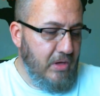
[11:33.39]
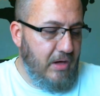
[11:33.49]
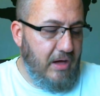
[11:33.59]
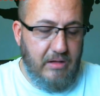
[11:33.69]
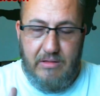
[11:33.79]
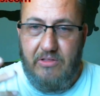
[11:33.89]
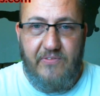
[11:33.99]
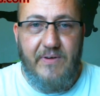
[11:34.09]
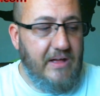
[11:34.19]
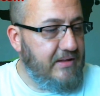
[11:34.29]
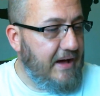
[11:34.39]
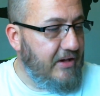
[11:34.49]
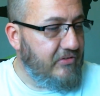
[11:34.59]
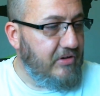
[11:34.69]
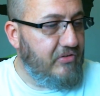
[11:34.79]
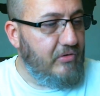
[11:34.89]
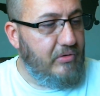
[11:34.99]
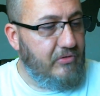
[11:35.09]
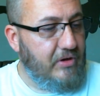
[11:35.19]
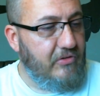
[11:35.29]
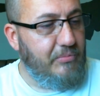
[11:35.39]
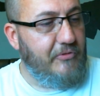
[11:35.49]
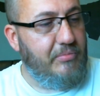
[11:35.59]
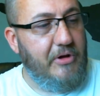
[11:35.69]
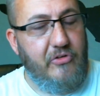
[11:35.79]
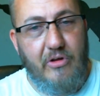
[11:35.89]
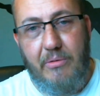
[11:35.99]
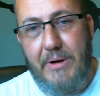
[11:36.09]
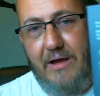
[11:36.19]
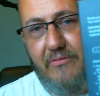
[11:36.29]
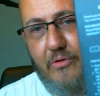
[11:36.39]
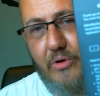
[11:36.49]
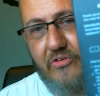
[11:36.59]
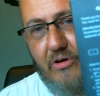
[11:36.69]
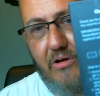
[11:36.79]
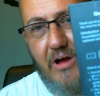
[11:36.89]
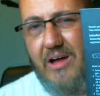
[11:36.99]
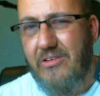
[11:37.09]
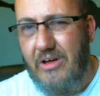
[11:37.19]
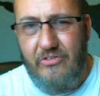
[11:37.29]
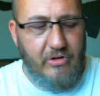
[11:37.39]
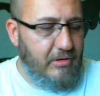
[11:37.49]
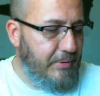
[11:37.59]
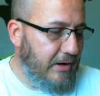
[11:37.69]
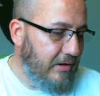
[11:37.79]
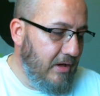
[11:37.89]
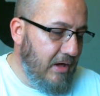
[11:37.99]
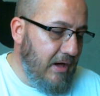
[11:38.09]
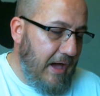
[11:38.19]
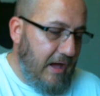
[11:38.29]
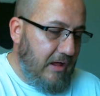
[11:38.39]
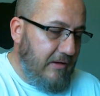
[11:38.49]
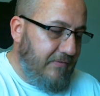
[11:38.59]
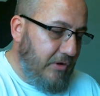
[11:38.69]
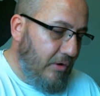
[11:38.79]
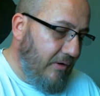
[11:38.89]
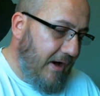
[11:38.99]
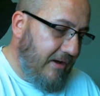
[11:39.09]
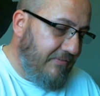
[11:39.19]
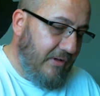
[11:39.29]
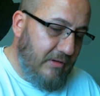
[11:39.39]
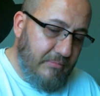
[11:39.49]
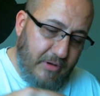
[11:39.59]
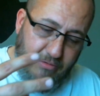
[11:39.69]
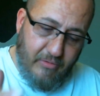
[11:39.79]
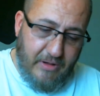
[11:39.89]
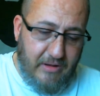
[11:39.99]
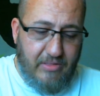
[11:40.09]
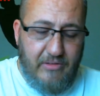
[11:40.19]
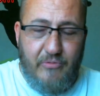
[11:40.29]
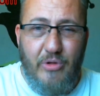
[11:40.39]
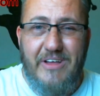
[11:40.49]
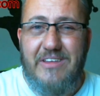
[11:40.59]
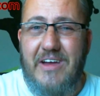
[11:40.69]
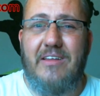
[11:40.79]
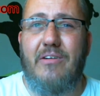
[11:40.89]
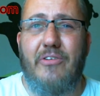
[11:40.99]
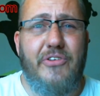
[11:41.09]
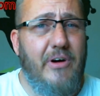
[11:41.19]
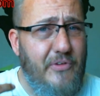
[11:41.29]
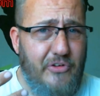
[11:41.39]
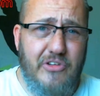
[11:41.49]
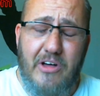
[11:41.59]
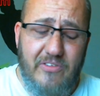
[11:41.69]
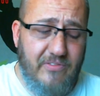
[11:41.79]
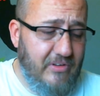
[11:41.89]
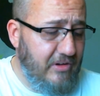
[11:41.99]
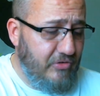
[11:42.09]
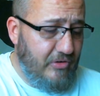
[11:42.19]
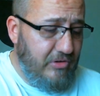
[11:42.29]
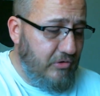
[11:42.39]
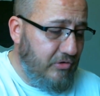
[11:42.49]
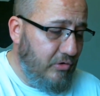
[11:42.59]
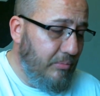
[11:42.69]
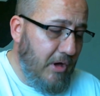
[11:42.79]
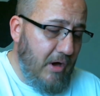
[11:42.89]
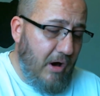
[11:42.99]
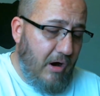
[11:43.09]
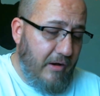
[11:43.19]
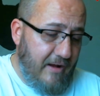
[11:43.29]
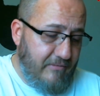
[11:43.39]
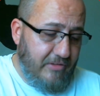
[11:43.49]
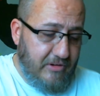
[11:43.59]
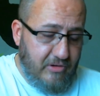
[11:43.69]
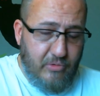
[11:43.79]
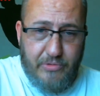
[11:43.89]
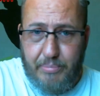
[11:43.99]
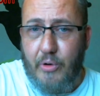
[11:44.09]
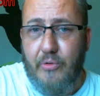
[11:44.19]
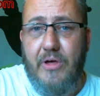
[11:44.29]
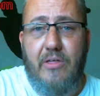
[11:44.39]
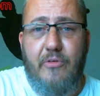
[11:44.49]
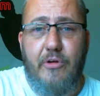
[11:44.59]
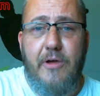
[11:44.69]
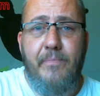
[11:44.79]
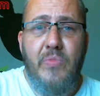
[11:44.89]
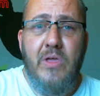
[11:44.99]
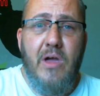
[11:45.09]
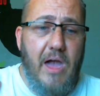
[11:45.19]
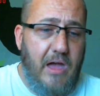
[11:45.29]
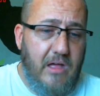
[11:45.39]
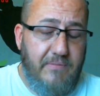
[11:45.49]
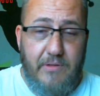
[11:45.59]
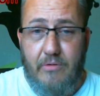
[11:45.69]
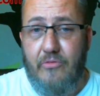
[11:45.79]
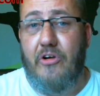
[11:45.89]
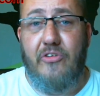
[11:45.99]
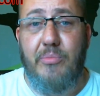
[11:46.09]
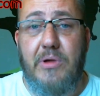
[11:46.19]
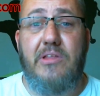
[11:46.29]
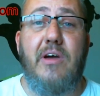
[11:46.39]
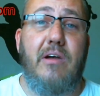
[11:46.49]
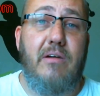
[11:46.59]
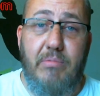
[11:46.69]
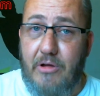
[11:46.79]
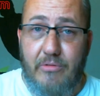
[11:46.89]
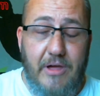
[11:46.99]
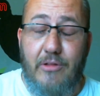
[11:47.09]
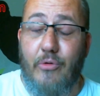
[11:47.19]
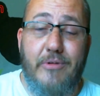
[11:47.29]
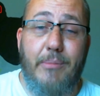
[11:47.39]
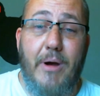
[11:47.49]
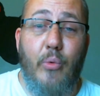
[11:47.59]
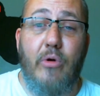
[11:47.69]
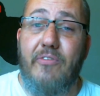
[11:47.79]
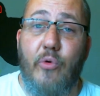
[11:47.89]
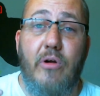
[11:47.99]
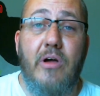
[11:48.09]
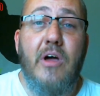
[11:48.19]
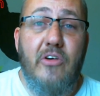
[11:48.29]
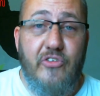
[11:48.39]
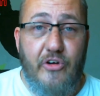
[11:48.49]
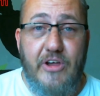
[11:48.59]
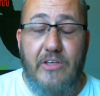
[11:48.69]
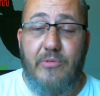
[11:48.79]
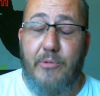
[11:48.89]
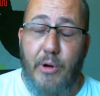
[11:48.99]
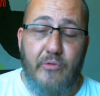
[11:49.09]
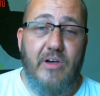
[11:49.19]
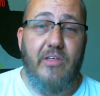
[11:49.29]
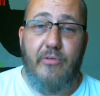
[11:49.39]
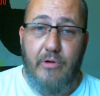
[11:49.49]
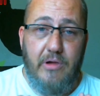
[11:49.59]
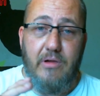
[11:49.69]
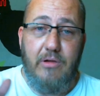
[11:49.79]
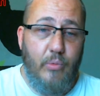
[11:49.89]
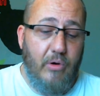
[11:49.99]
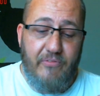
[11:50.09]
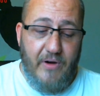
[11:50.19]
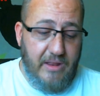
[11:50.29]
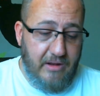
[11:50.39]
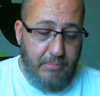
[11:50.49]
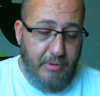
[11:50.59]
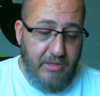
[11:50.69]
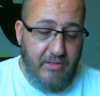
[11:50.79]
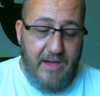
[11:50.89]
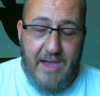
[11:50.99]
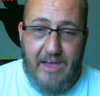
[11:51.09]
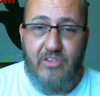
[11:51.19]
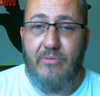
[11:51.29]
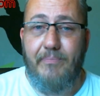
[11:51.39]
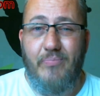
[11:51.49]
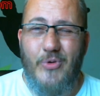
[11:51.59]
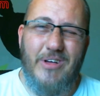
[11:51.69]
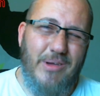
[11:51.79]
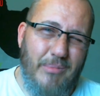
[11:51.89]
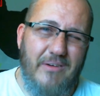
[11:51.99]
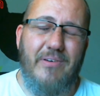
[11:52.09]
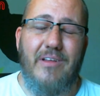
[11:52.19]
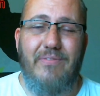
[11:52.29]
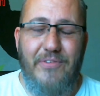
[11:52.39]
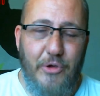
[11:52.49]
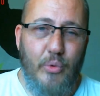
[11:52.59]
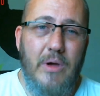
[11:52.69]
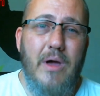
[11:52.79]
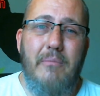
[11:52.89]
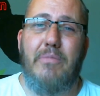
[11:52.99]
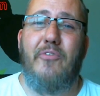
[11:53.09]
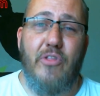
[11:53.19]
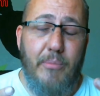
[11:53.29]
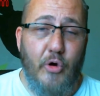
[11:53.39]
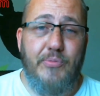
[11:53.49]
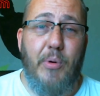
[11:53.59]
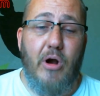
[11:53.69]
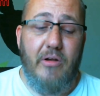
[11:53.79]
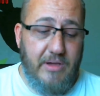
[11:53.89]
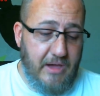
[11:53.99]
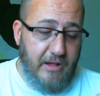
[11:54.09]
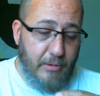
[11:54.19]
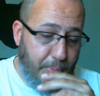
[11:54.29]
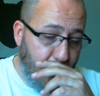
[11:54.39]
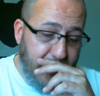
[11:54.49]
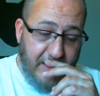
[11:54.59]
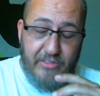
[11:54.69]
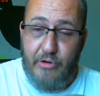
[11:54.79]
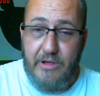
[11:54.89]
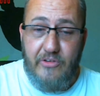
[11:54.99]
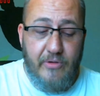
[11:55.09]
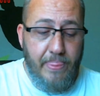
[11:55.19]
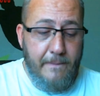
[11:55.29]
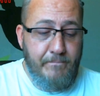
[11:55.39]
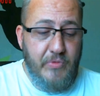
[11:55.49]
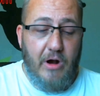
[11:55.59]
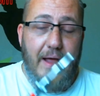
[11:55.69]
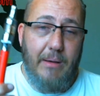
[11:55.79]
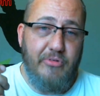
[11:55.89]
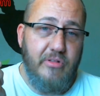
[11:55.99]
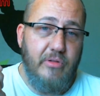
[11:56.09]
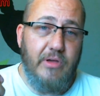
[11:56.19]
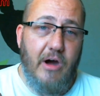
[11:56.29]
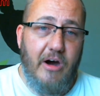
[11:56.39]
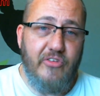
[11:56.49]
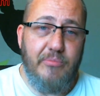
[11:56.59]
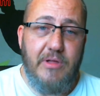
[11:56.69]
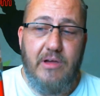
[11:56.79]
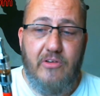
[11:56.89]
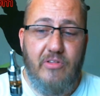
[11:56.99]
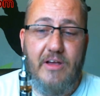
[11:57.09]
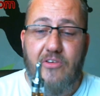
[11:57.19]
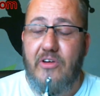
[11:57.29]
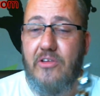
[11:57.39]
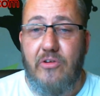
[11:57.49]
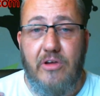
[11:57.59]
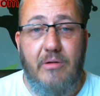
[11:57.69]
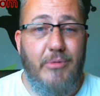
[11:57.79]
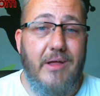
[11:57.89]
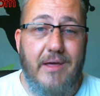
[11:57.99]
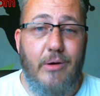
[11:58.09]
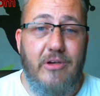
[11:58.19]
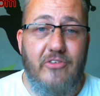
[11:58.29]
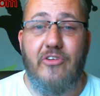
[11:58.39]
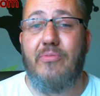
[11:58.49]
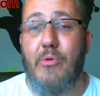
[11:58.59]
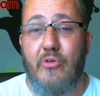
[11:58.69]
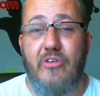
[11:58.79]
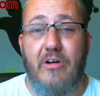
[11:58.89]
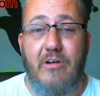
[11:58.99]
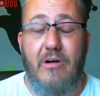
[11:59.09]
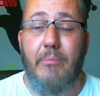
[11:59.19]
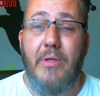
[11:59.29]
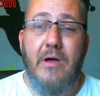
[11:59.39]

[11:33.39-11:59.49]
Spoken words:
It's fantastic. So, and it's got some information on the back of the quick start guide. It tells you all about it. And if you don't know how to fill them, don't know any of the really technical stuff, there's tons of videos on YouTube on everything to do with the Pro Tank 3. And if you don't trust me, don't take my word for it. Search out the Pro Tank 3. You won't find anybody that hates them. Well, you might find a few, but for the most part, the Kanger Pro Tank 3s are absolutely awesome tanks. And like I said, you can get them right now at ecsmokes.com.